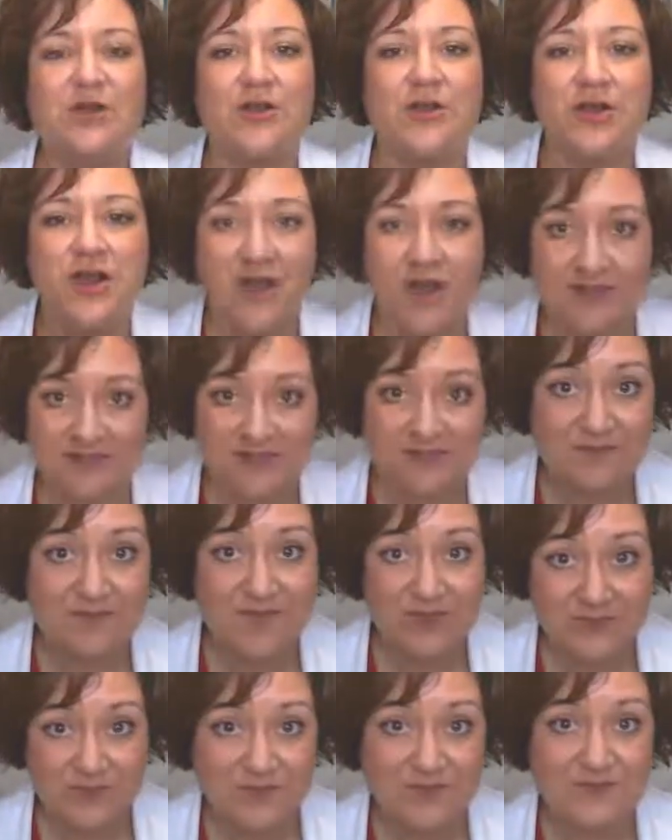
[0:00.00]
not to be
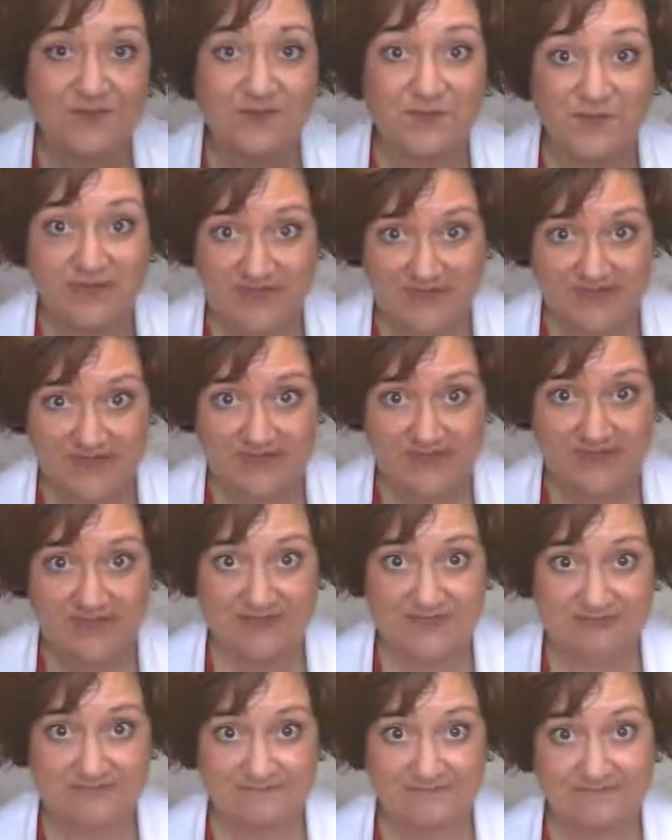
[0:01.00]
used for
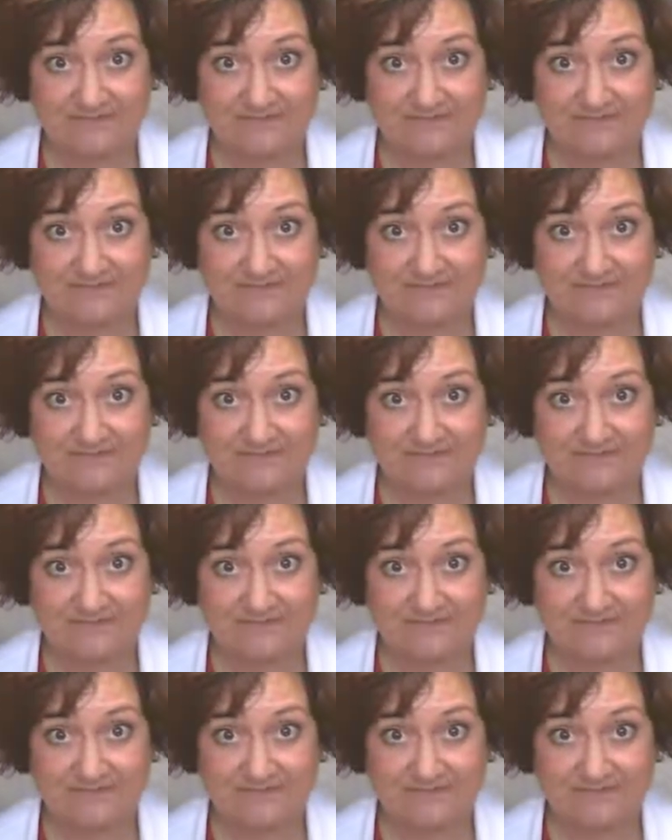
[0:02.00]
business.